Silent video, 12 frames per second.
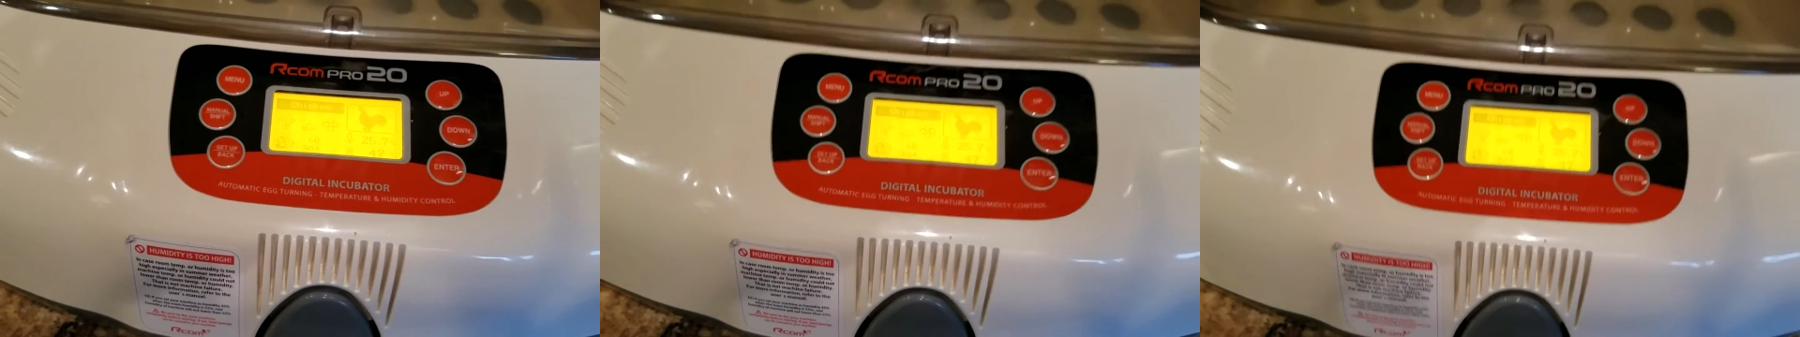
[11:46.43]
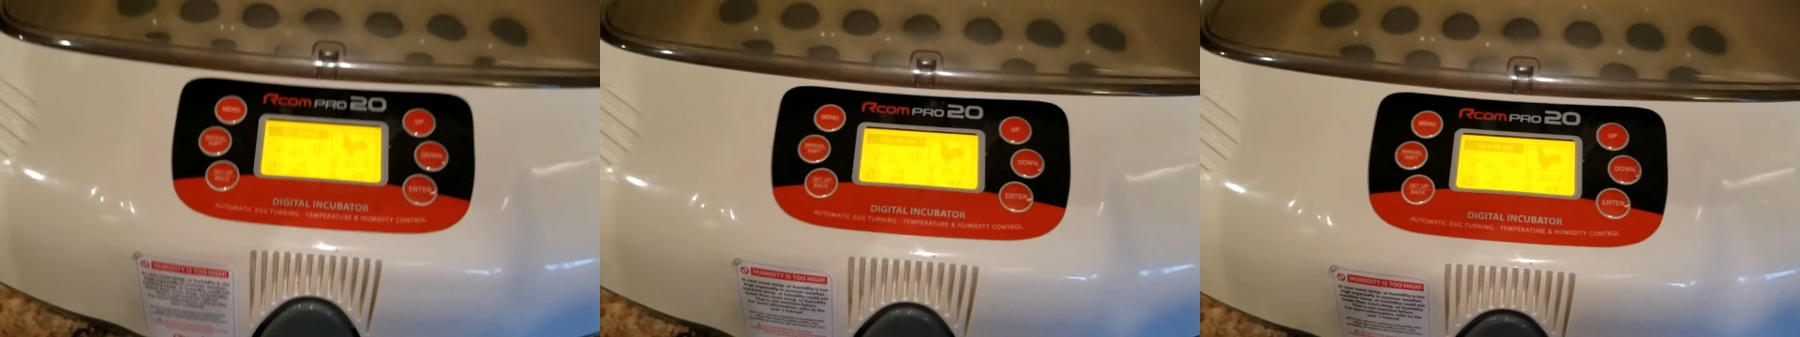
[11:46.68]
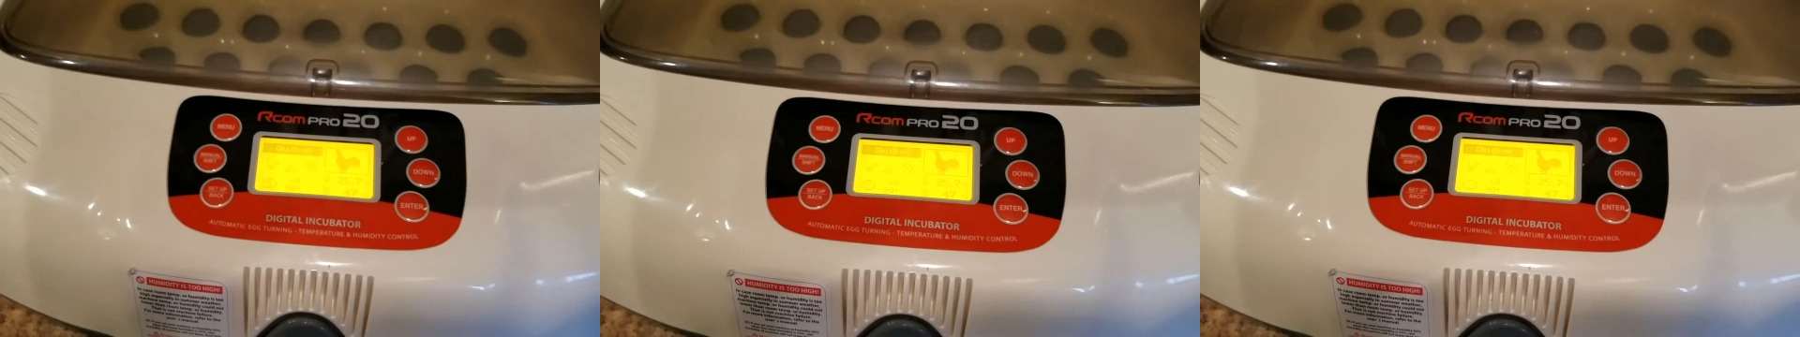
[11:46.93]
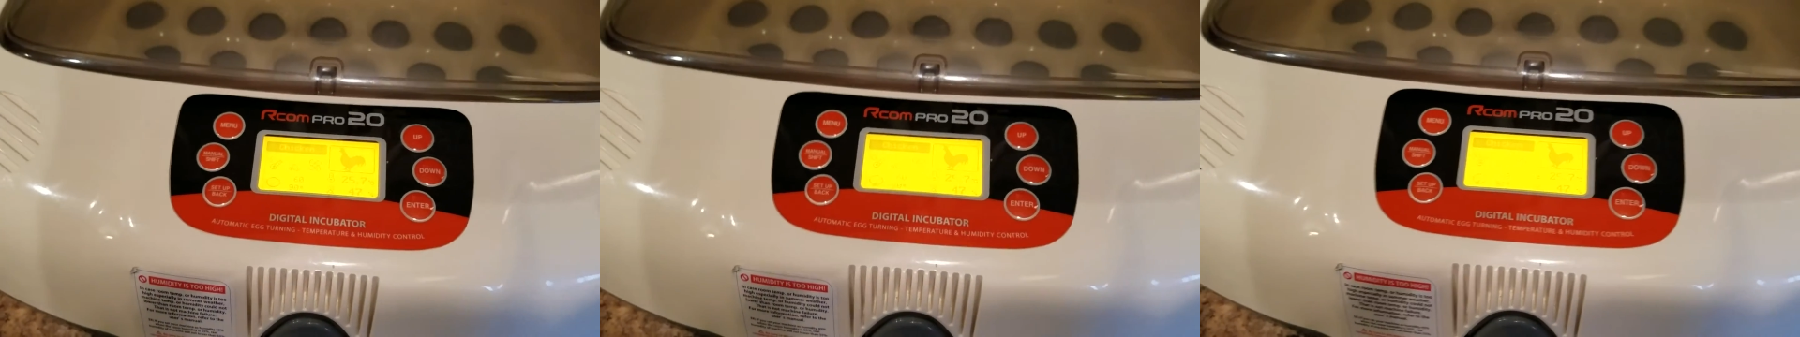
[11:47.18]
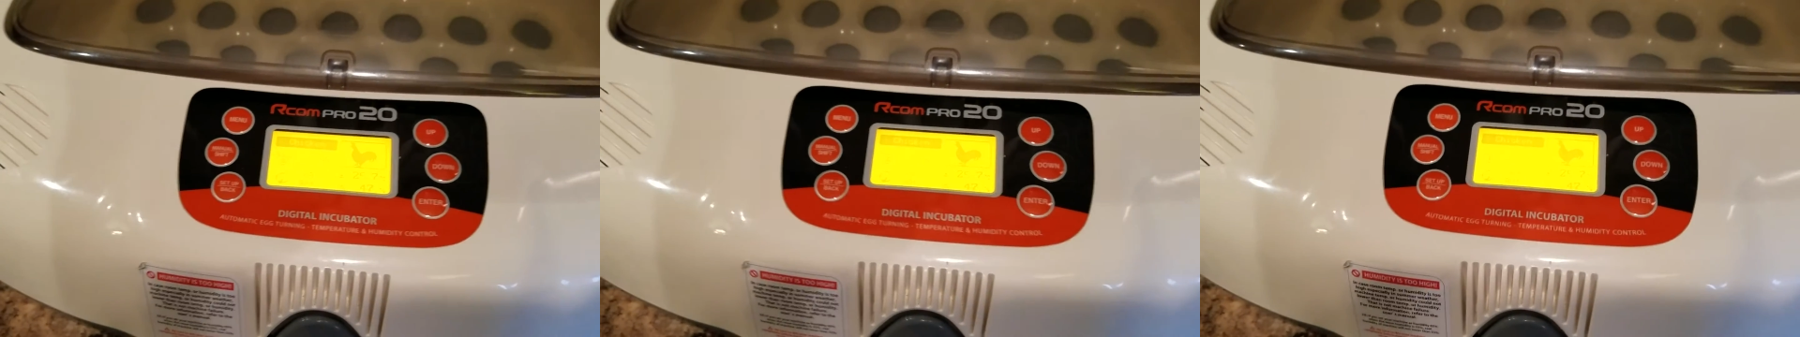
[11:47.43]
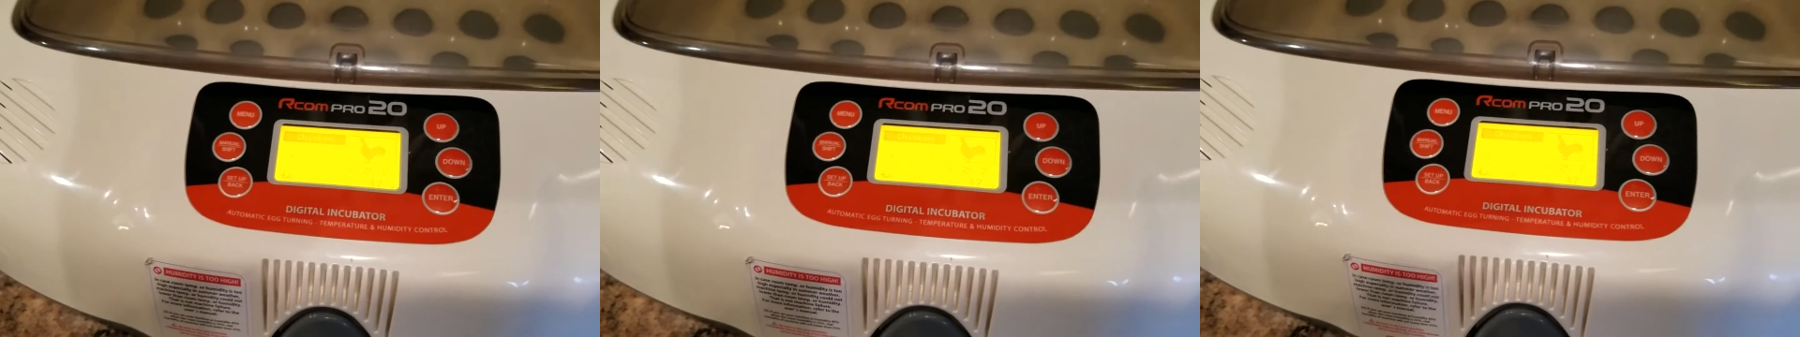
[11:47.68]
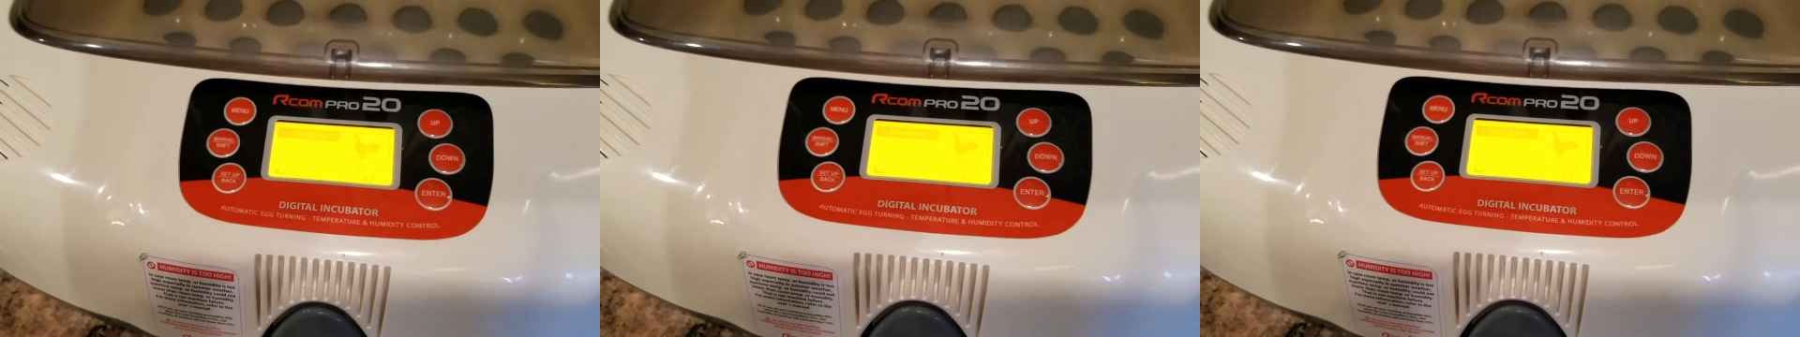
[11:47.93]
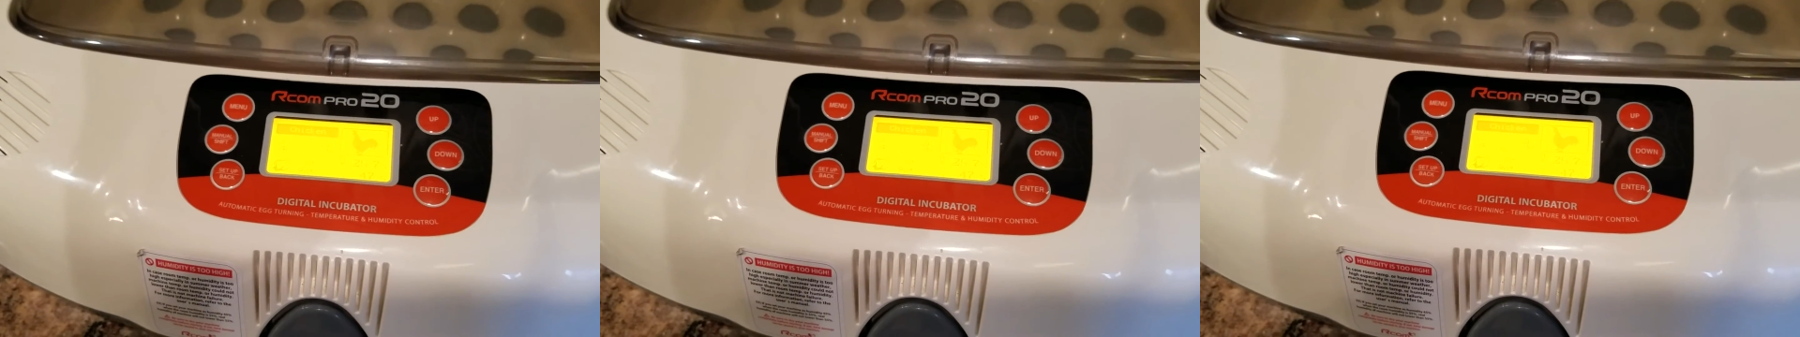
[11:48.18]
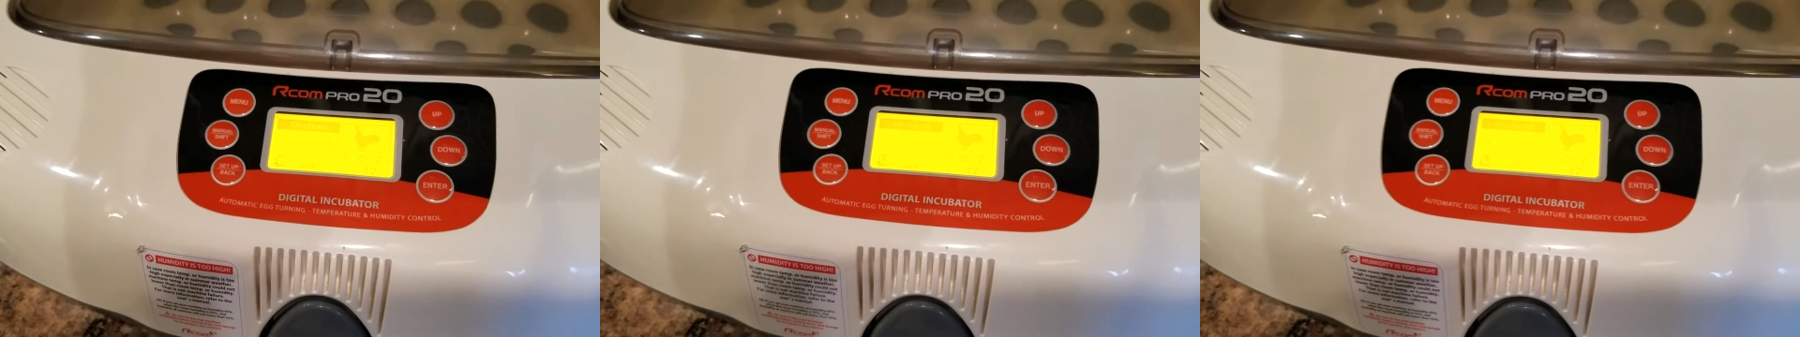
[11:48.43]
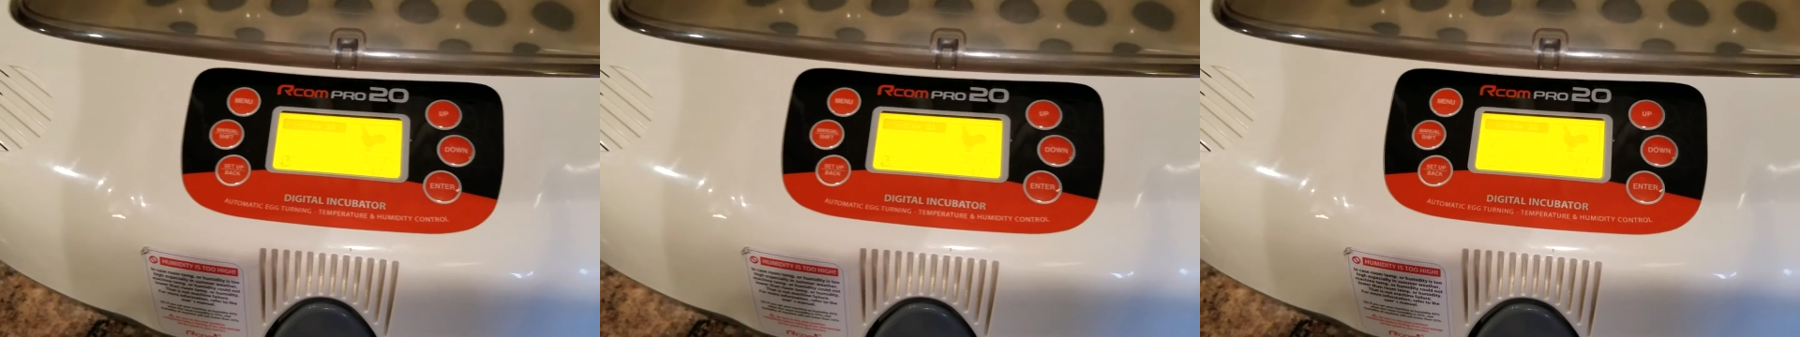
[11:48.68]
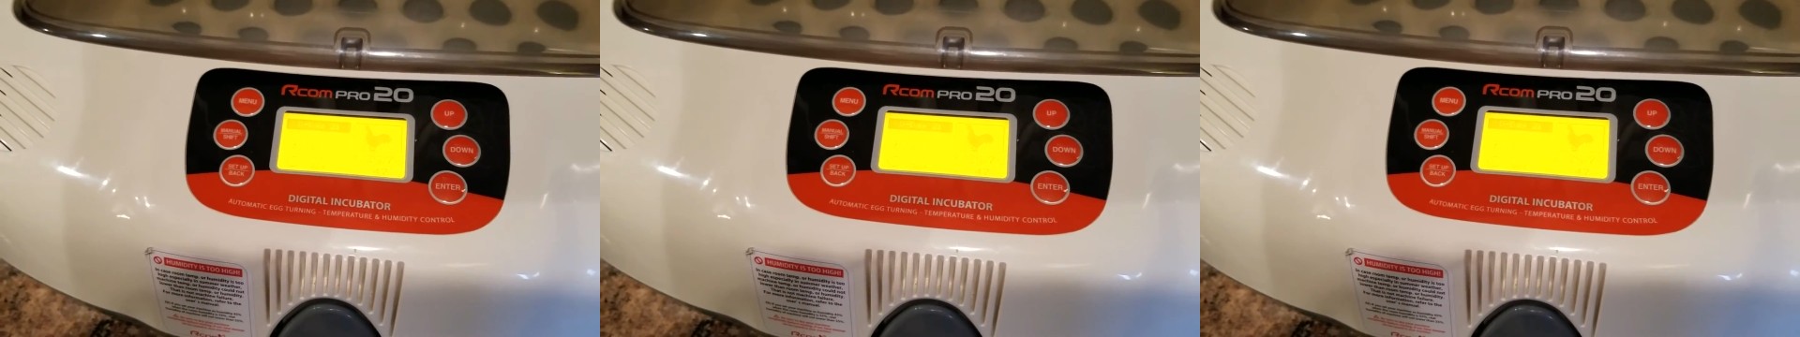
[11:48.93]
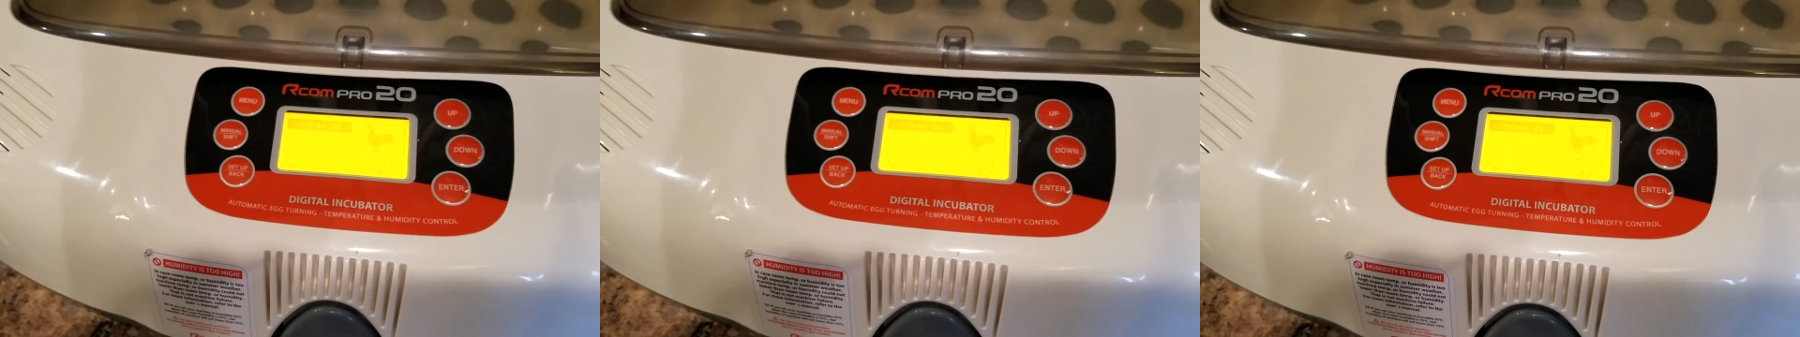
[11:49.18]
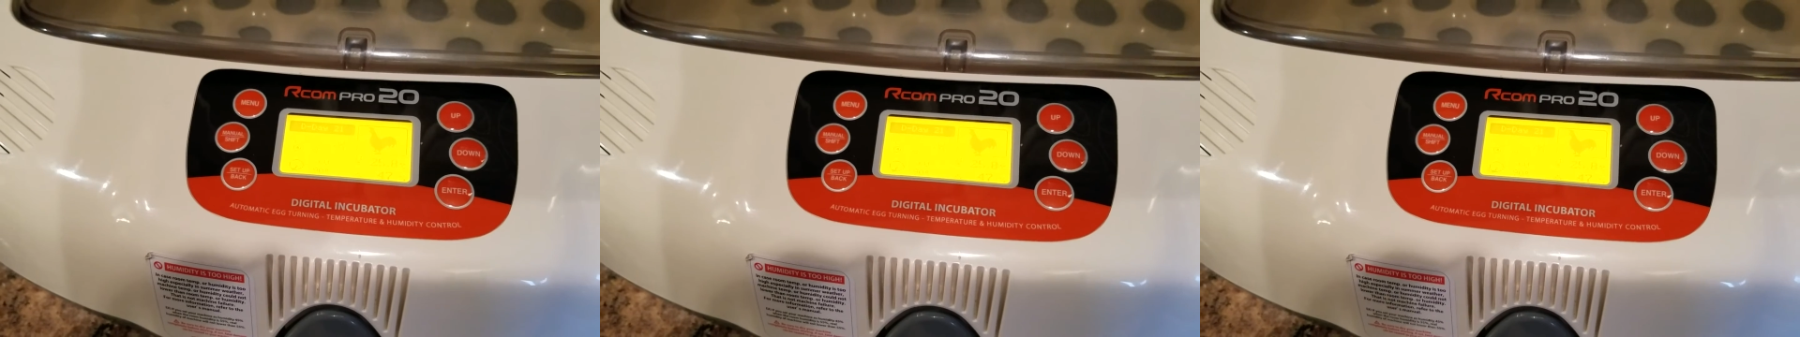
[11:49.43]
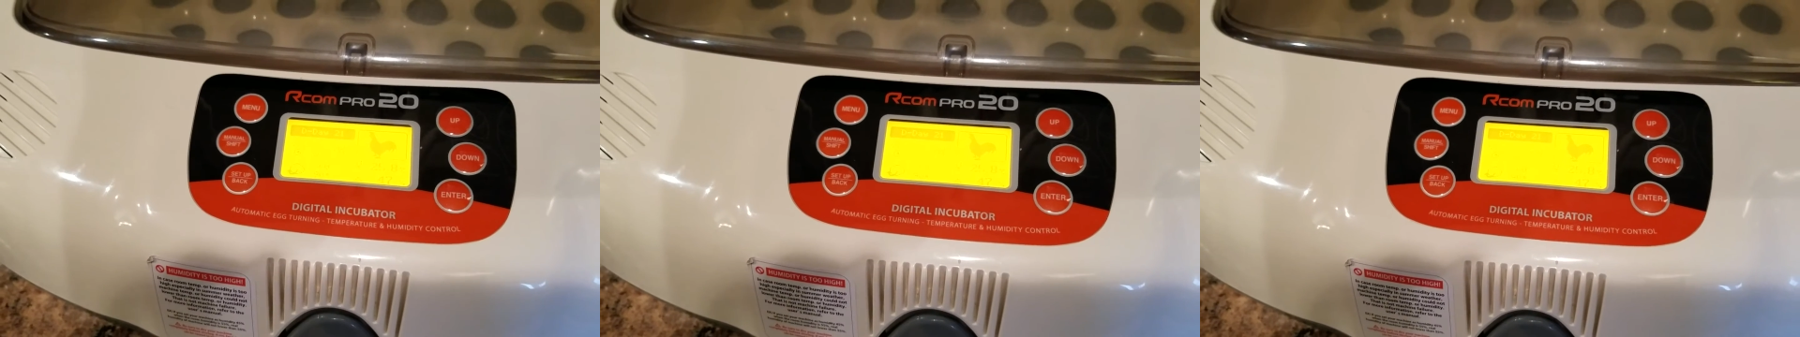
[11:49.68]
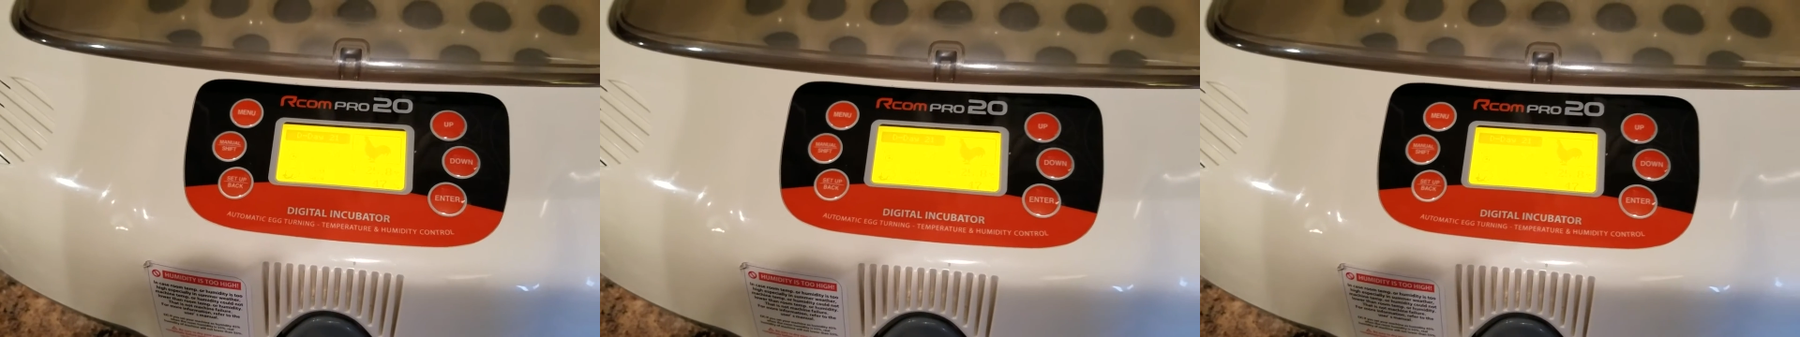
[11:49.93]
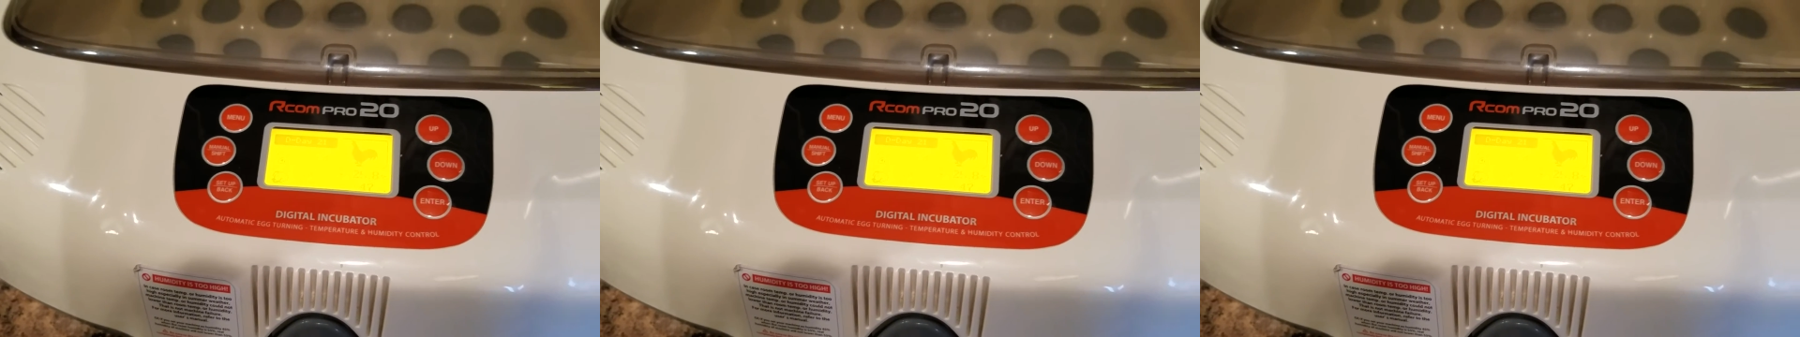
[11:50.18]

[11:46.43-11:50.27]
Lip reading: No face is visible, so there are no lips to read.